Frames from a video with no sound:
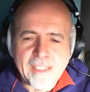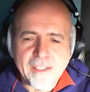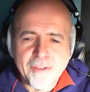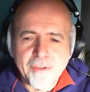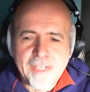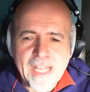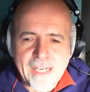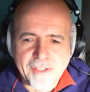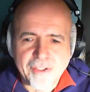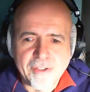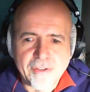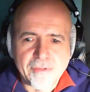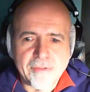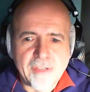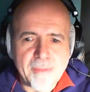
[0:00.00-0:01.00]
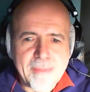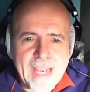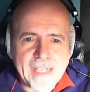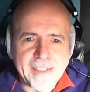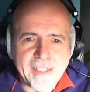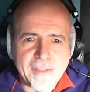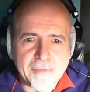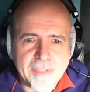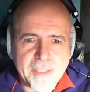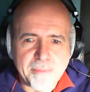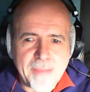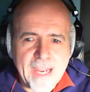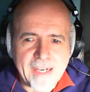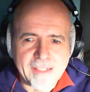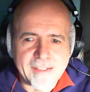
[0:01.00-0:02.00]
connection through demanding
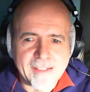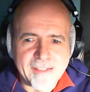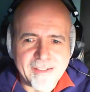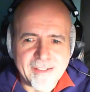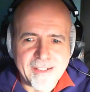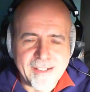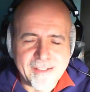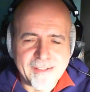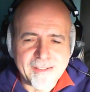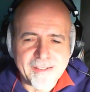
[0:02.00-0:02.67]
respect and